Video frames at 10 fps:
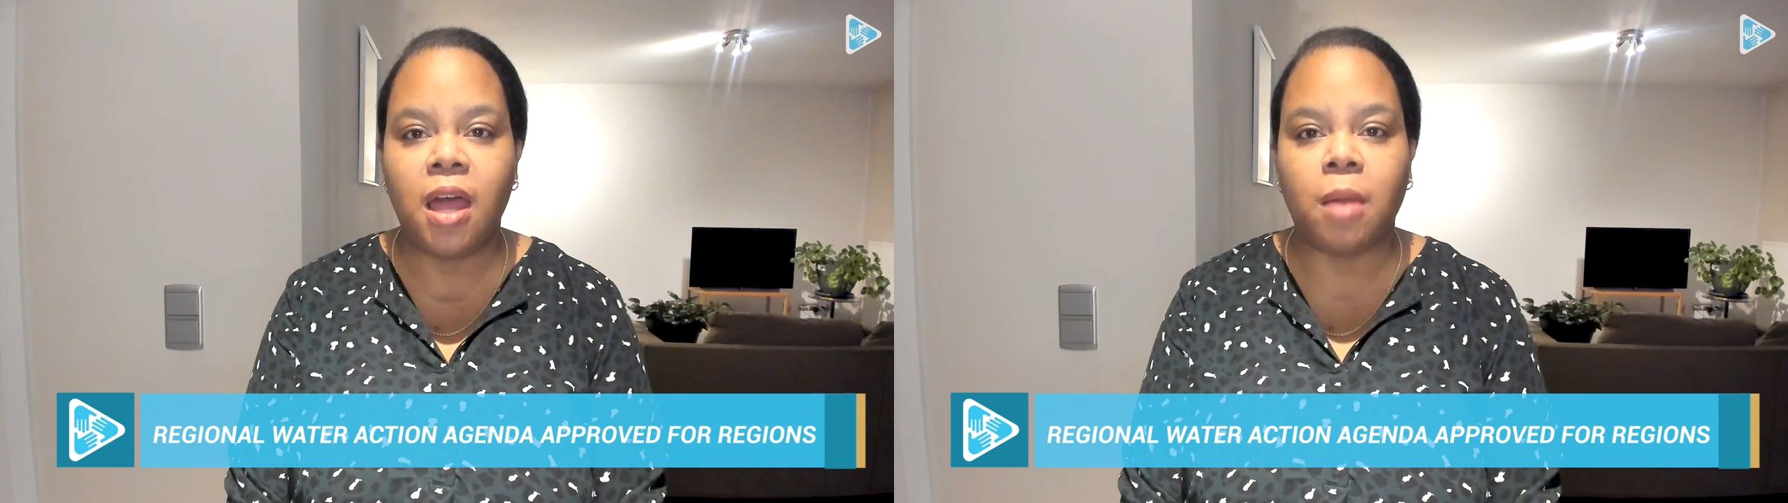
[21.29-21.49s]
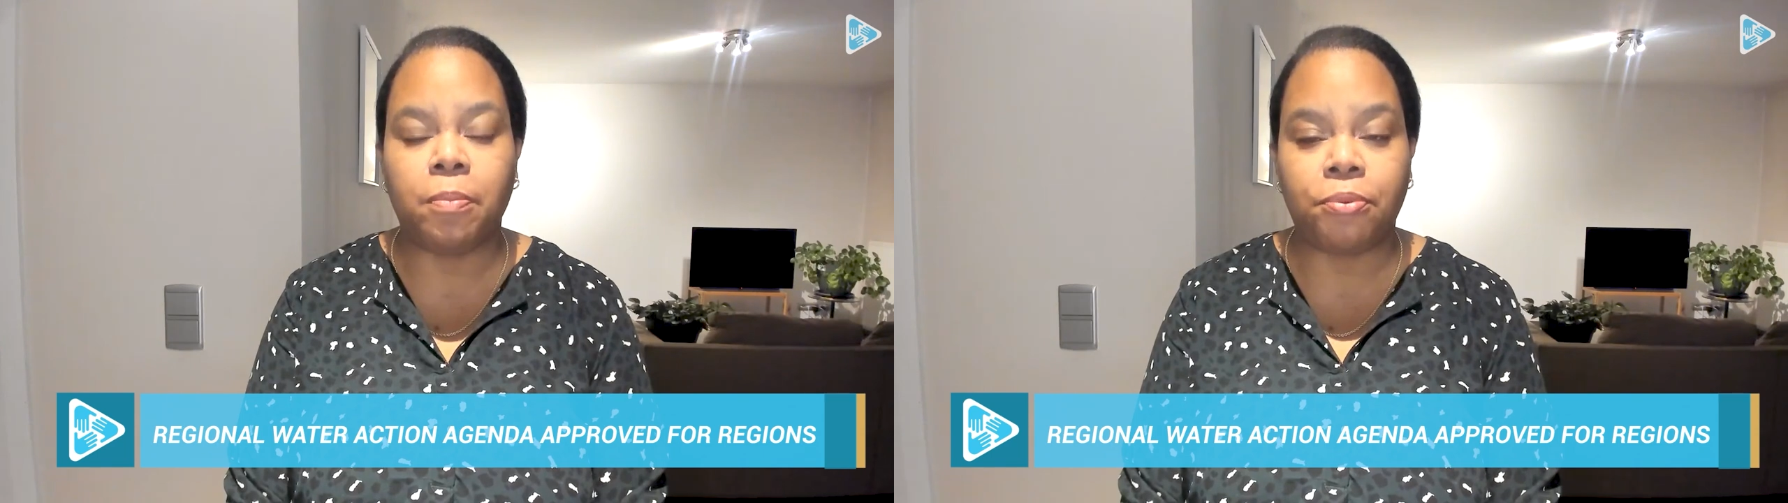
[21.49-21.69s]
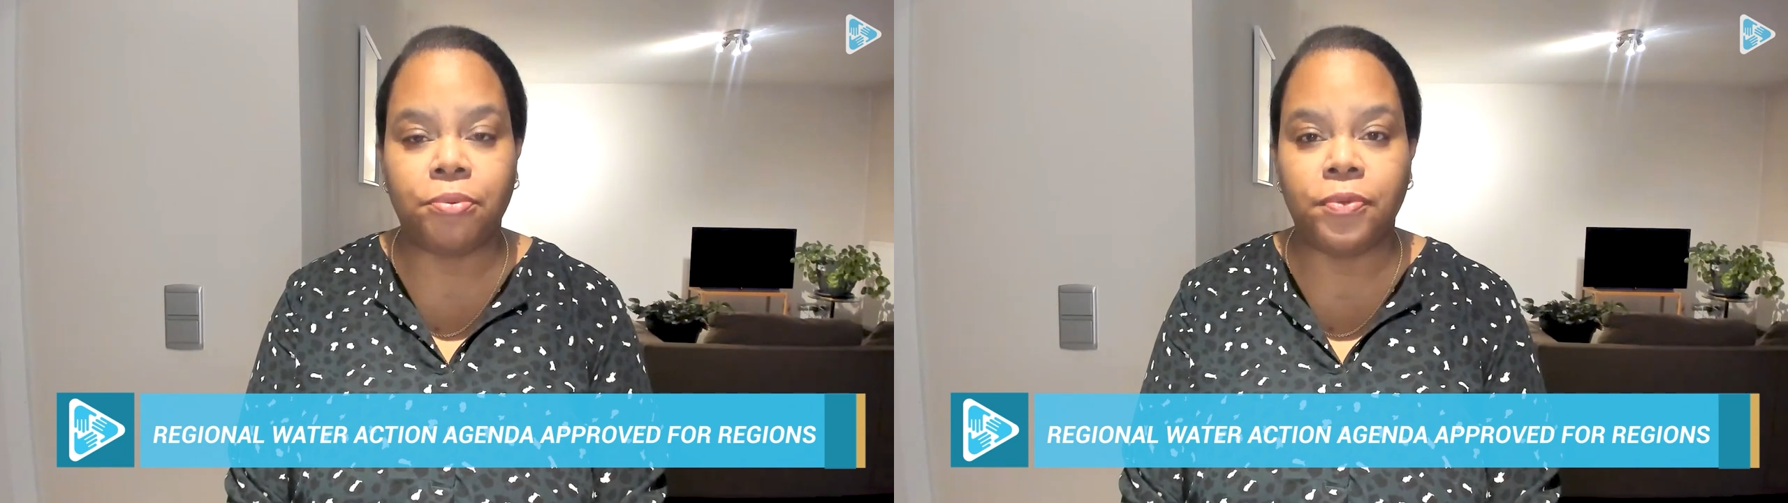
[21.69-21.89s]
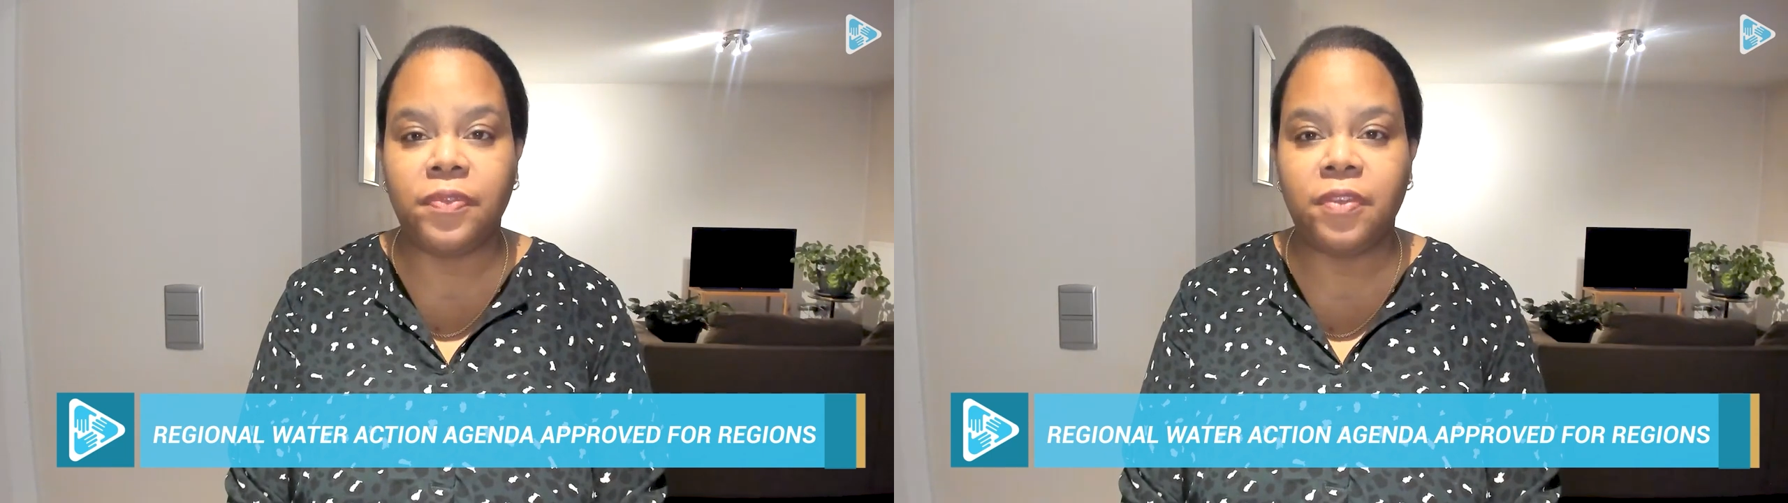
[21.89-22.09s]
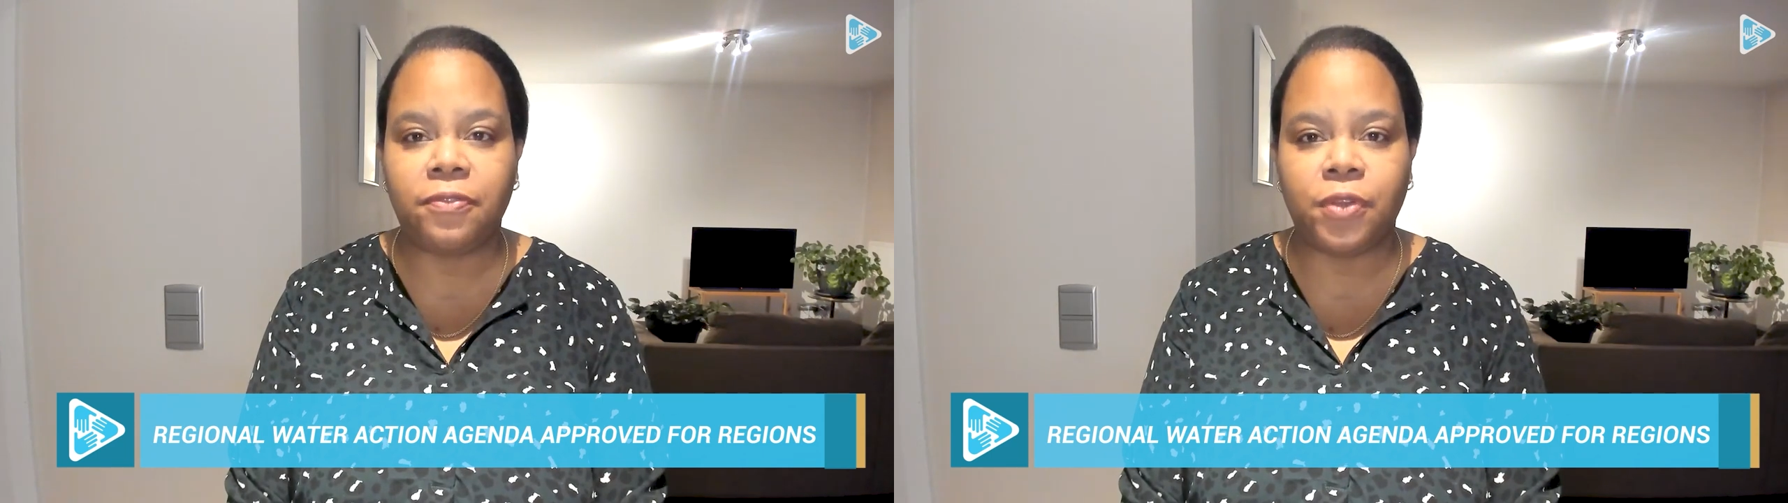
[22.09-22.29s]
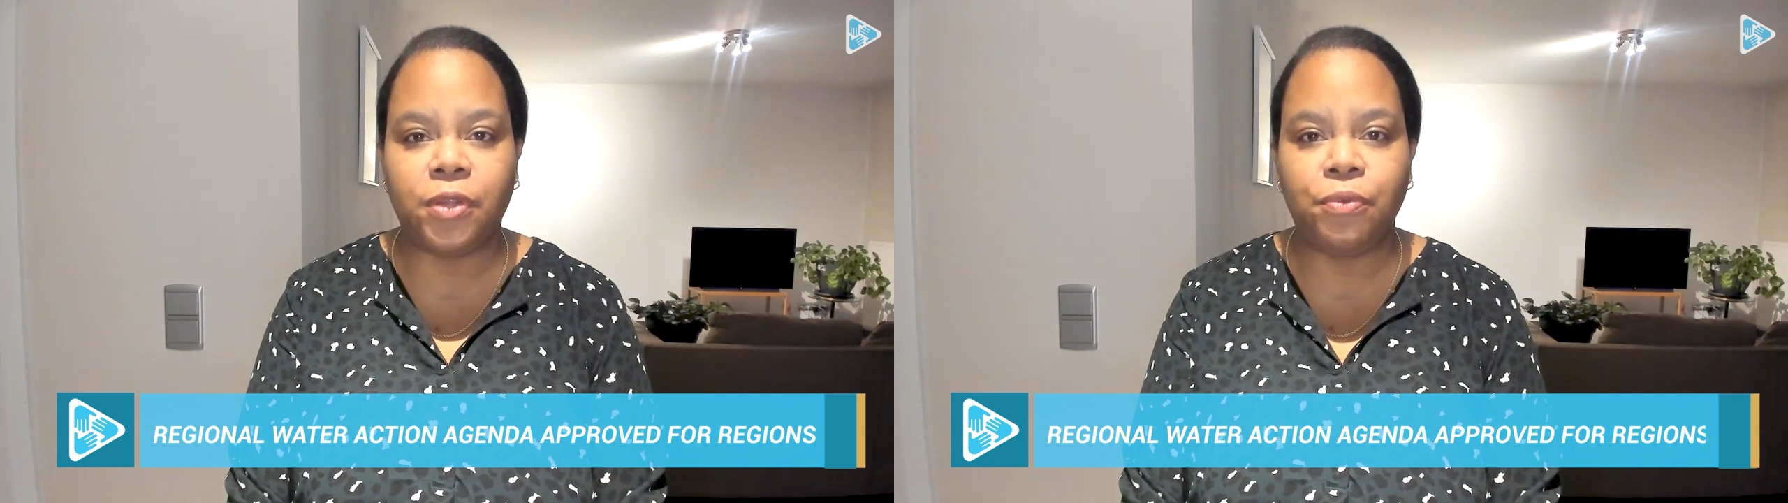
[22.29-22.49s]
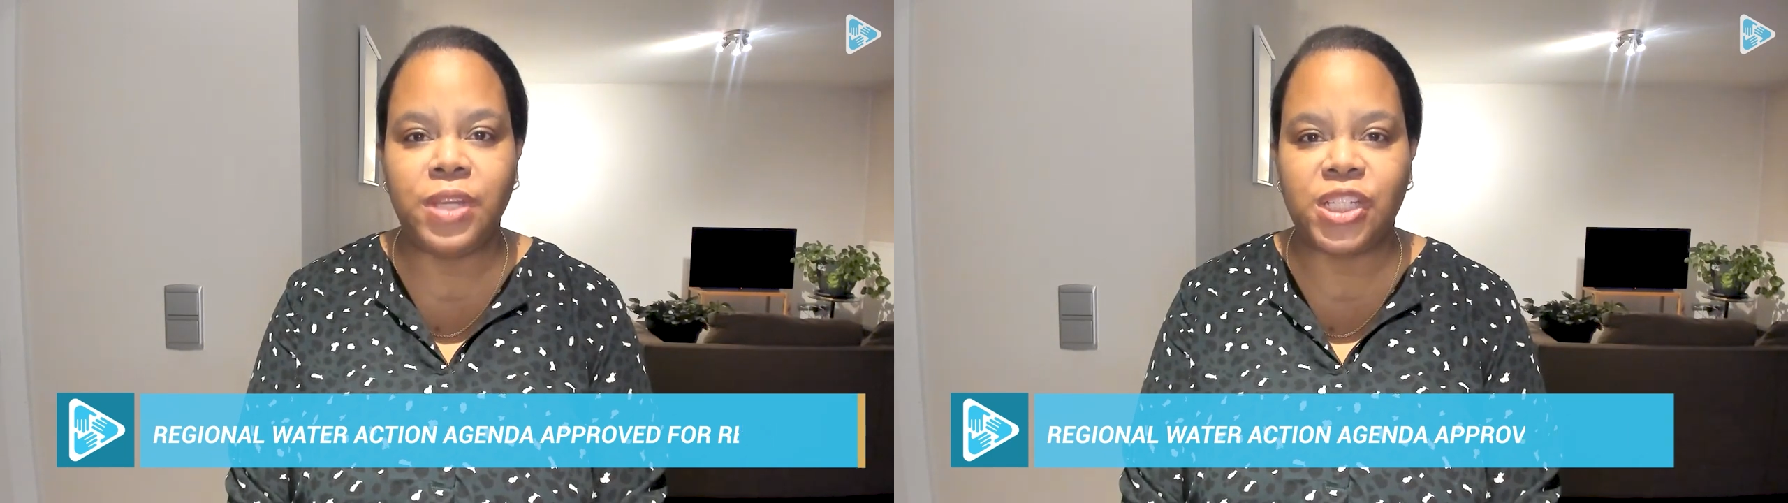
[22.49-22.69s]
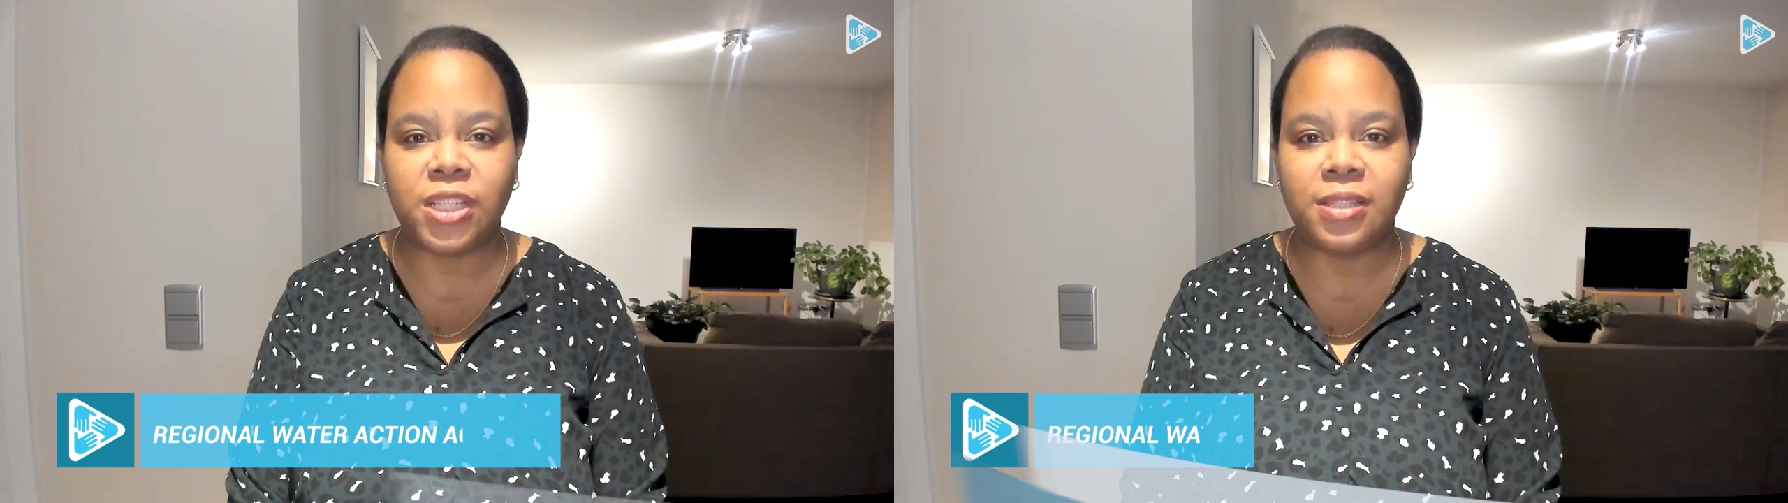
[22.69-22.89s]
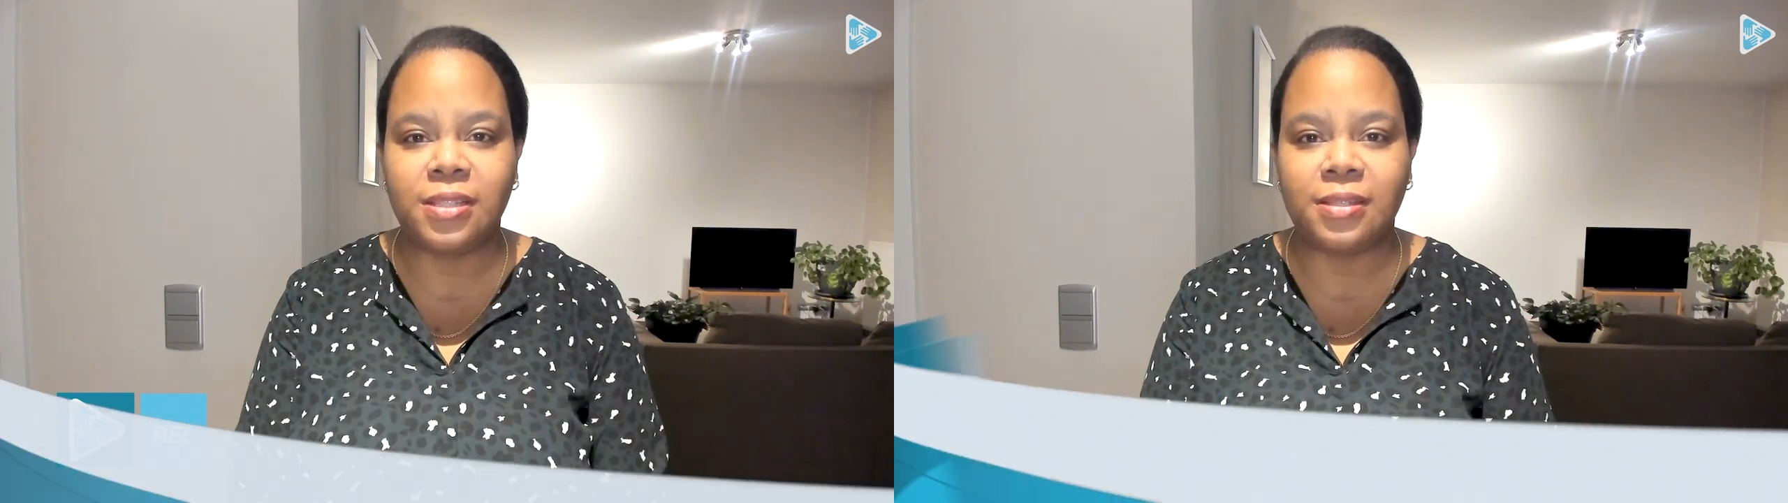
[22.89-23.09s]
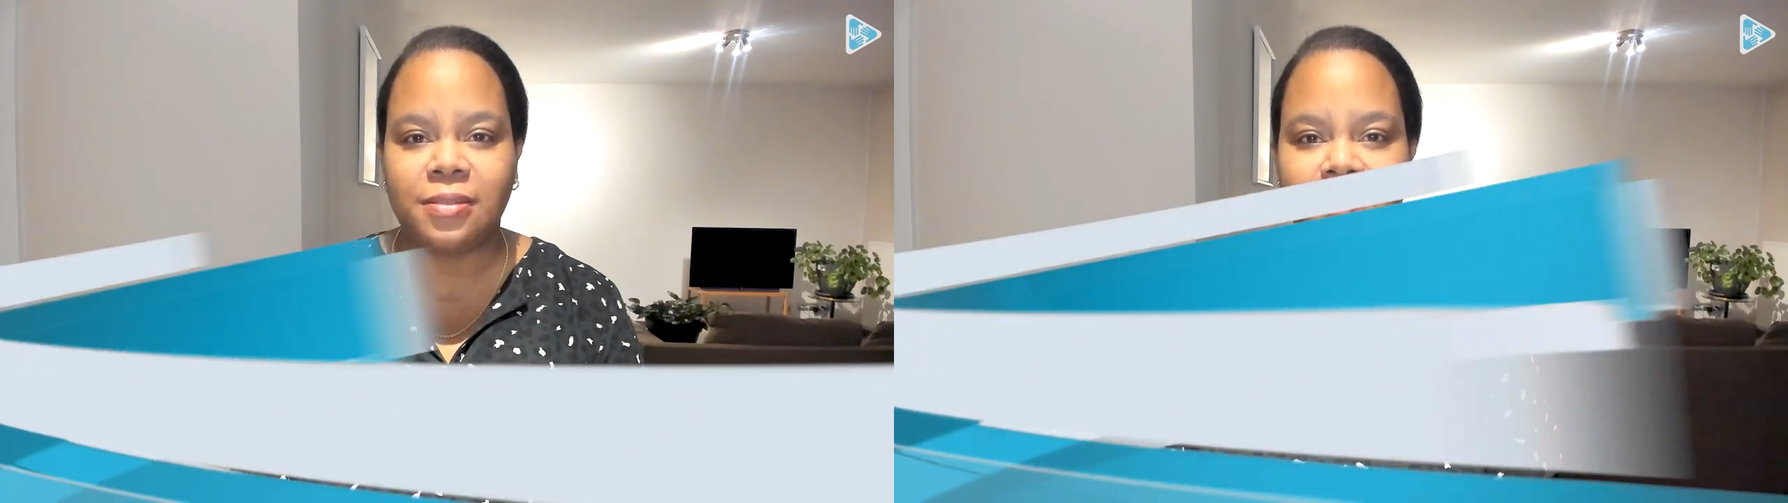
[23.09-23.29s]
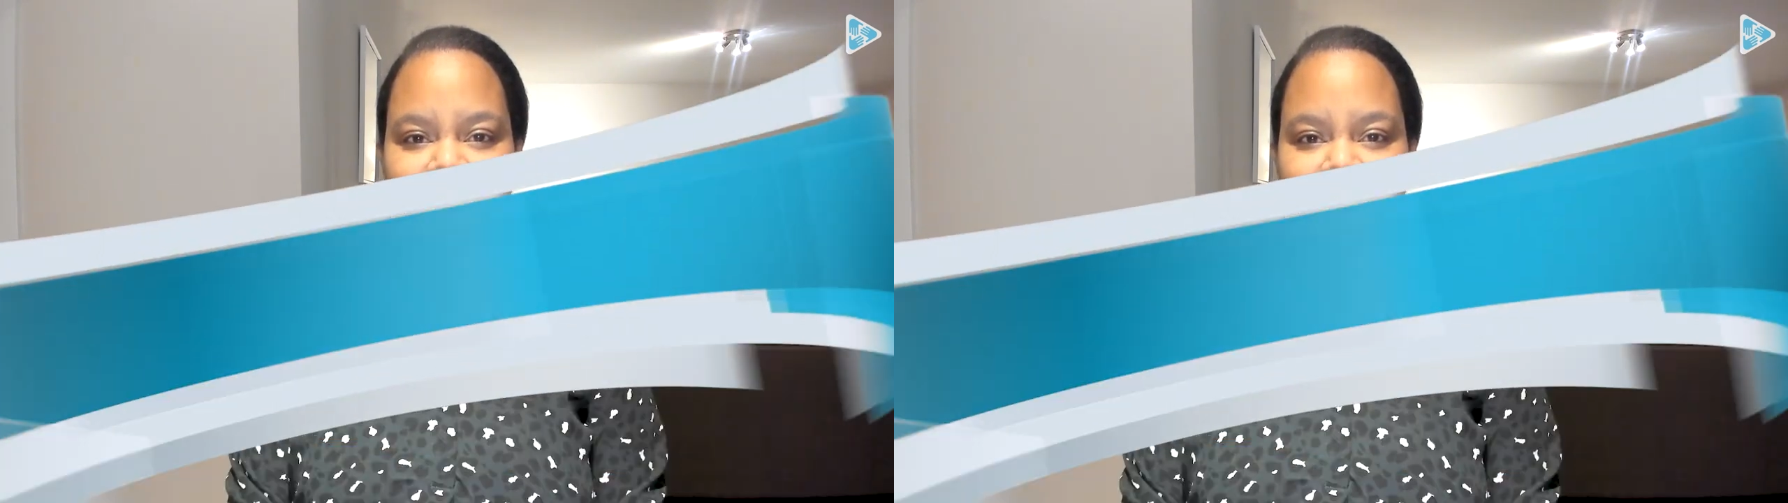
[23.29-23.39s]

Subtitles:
approved for the regions.